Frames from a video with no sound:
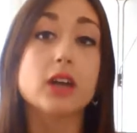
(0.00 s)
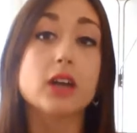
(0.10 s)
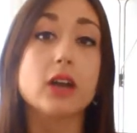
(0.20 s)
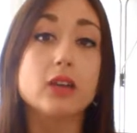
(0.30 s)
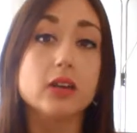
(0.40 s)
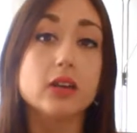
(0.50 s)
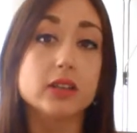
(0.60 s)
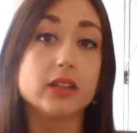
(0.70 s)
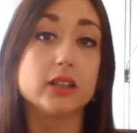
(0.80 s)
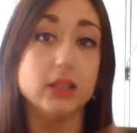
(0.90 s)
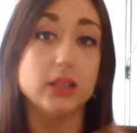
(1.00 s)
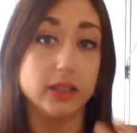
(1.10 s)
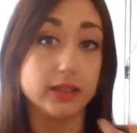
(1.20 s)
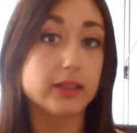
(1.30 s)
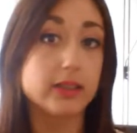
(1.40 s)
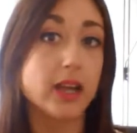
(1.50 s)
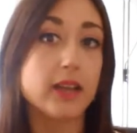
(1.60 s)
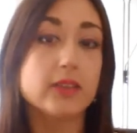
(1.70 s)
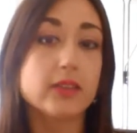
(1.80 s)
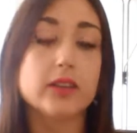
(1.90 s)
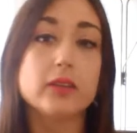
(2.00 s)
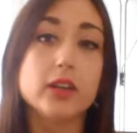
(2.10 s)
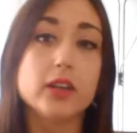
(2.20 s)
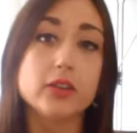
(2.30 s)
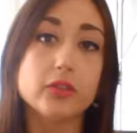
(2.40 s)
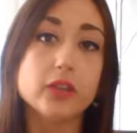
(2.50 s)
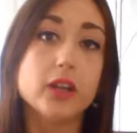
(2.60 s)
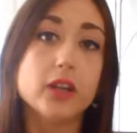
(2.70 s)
another tense that we use